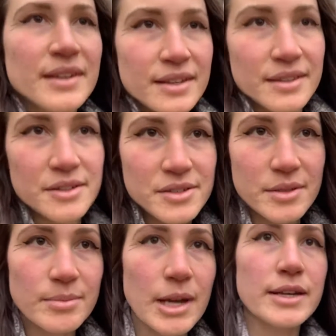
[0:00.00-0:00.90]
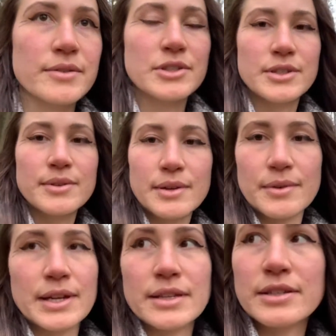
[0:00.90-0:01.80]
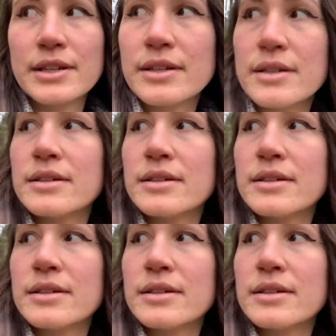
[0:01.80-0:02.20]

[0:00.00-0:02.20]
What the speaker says: There's some kind of shooting range here.